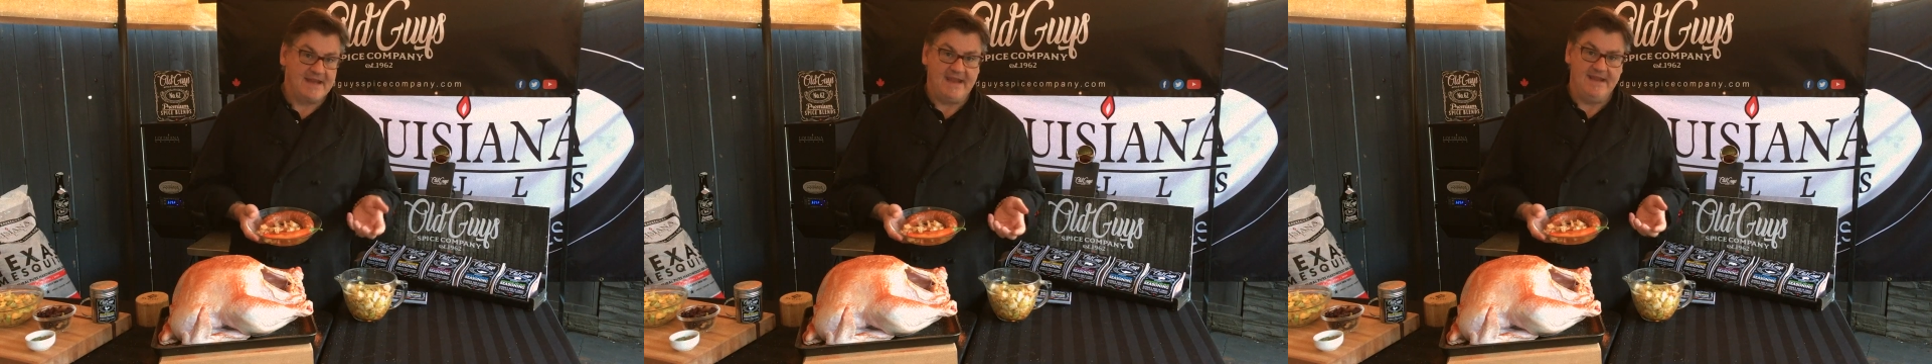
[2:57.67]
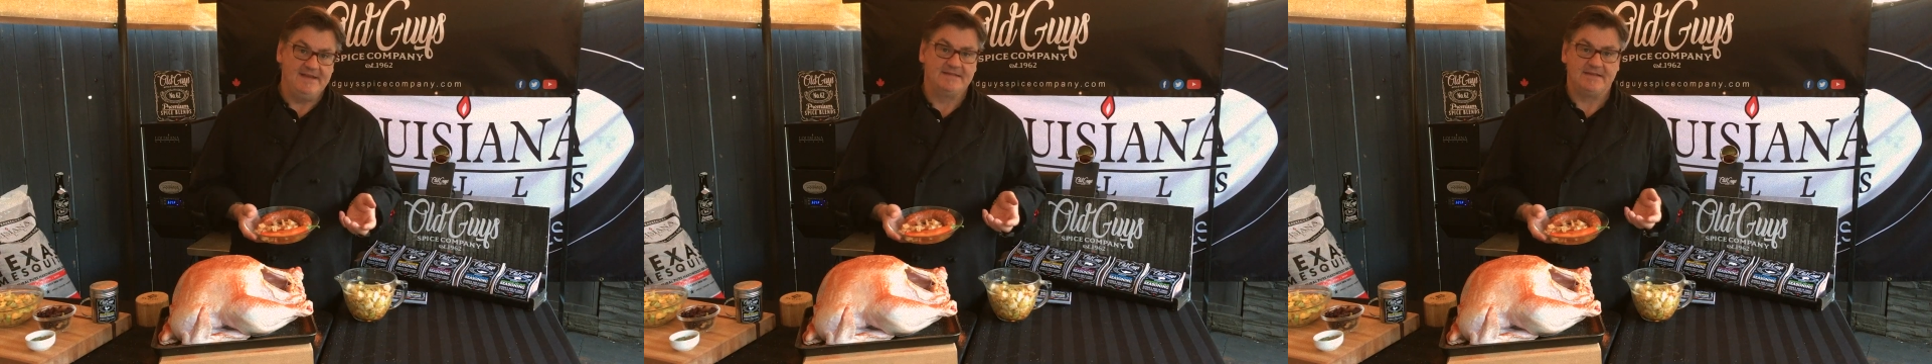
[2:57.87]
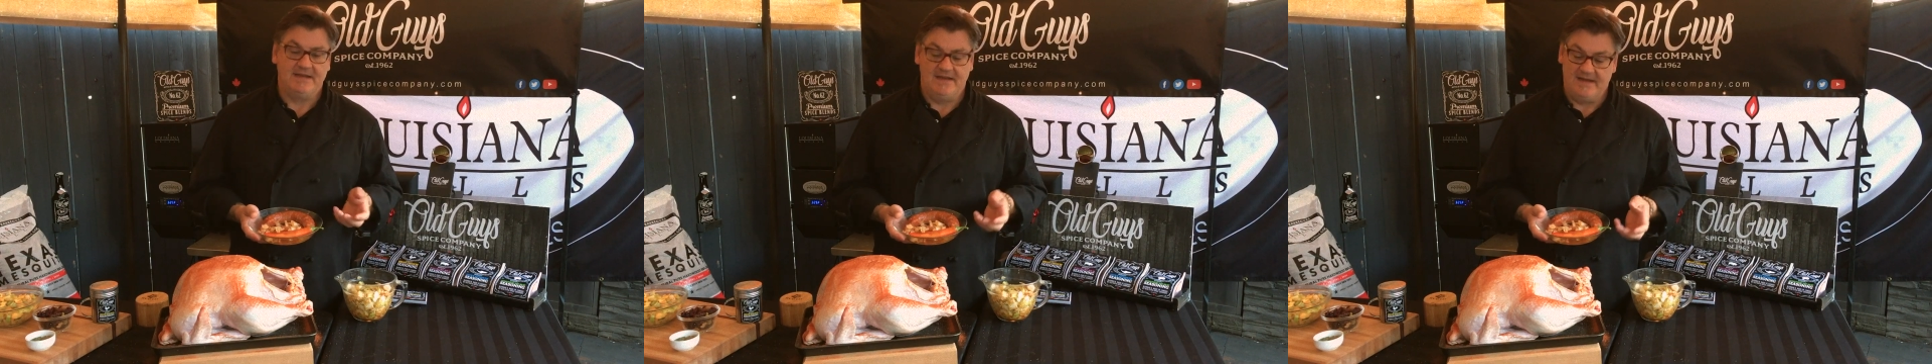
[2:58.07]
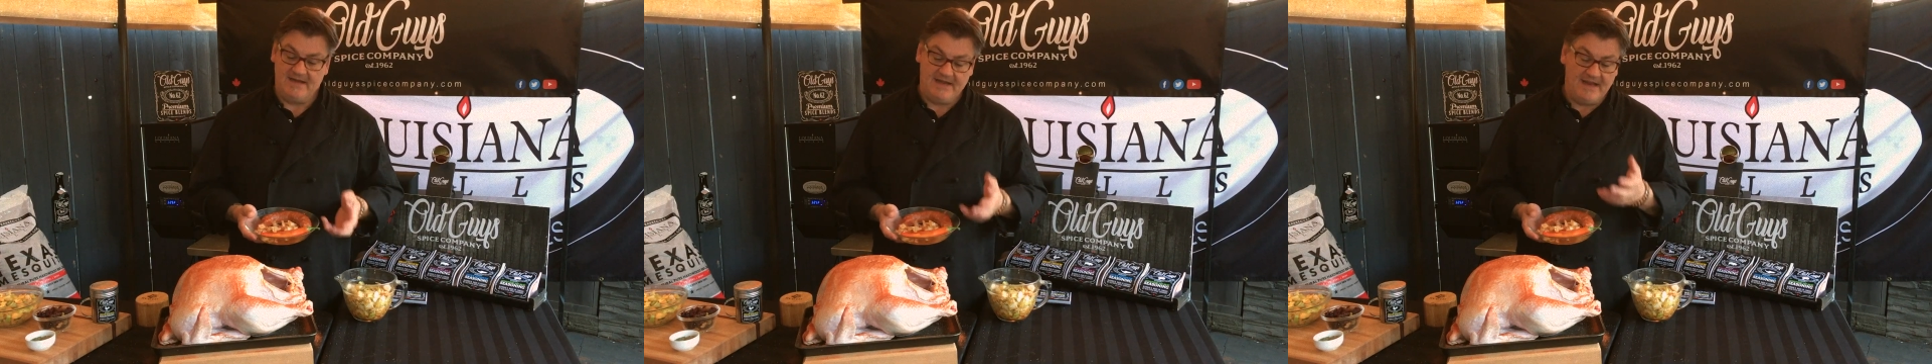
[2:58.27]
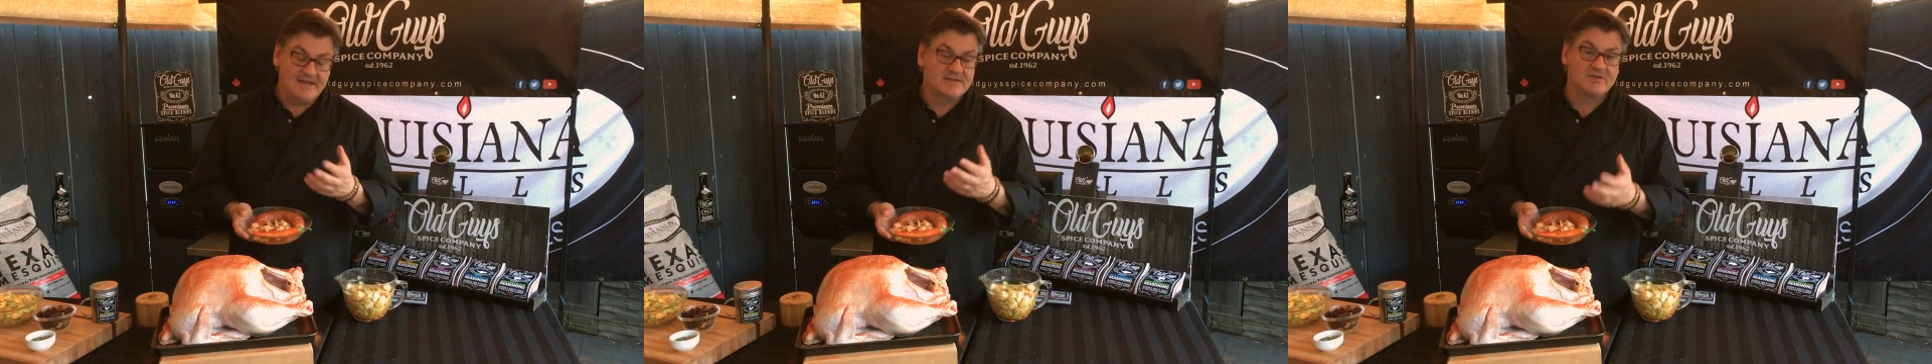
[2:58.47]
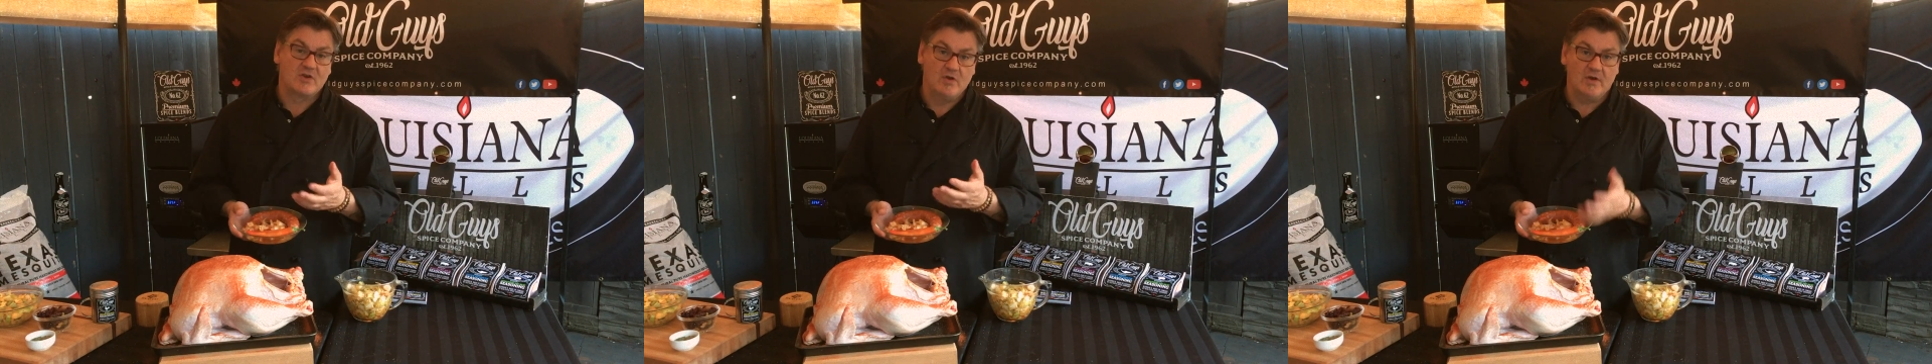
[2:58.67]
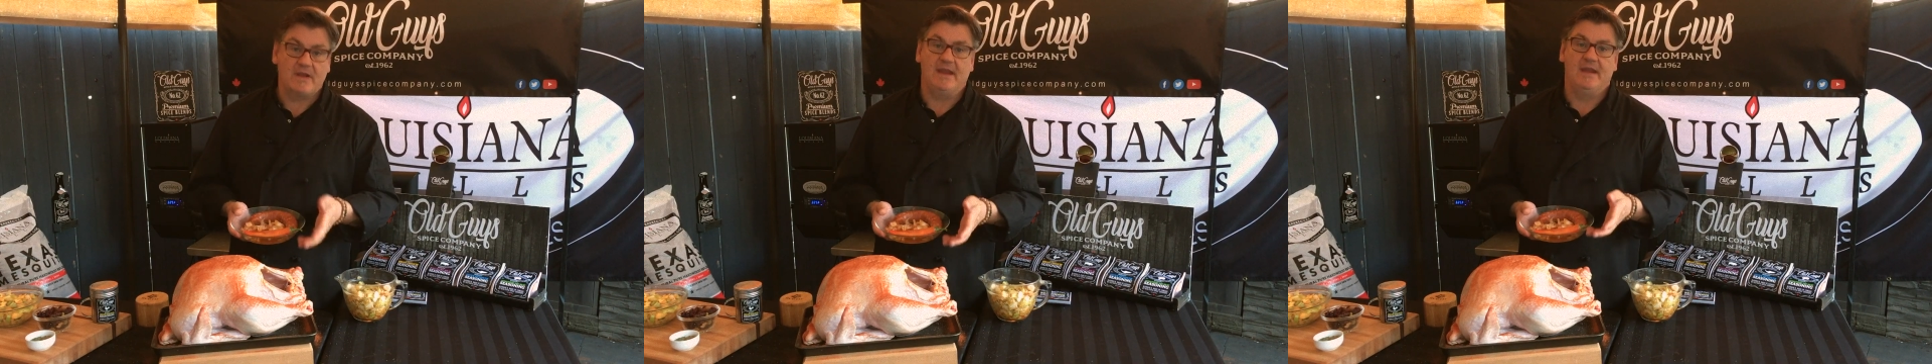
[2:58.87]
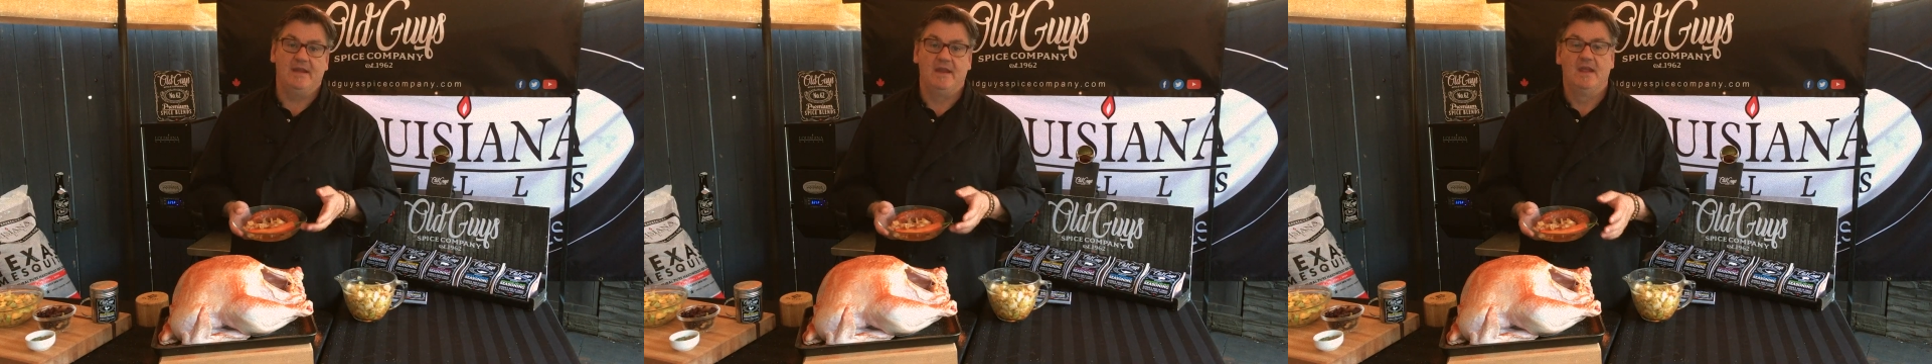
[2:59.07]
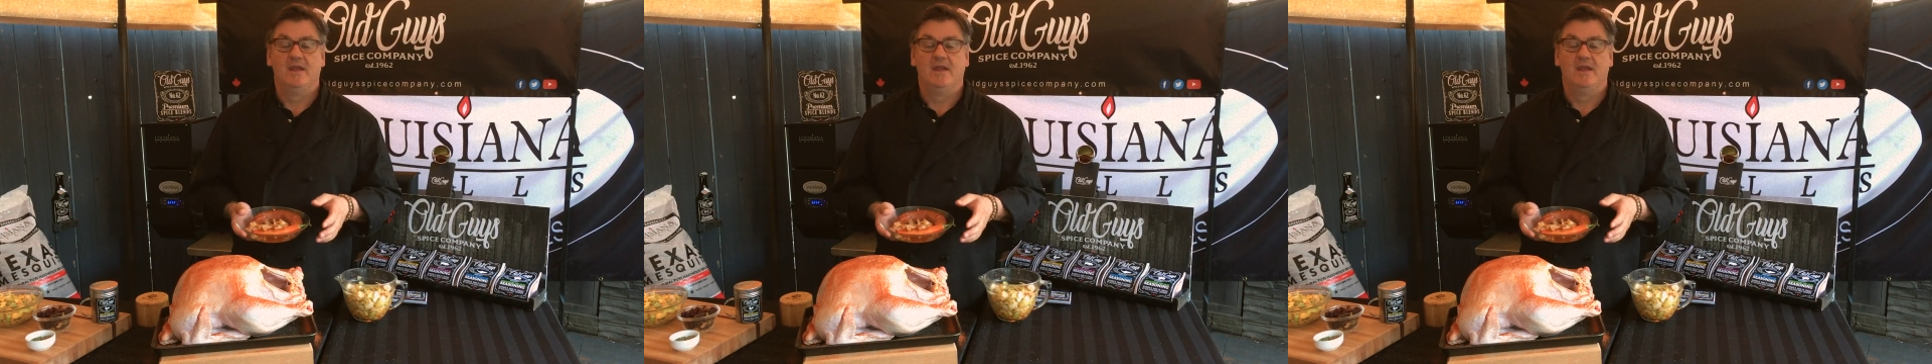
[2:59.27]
casing and it is cooking,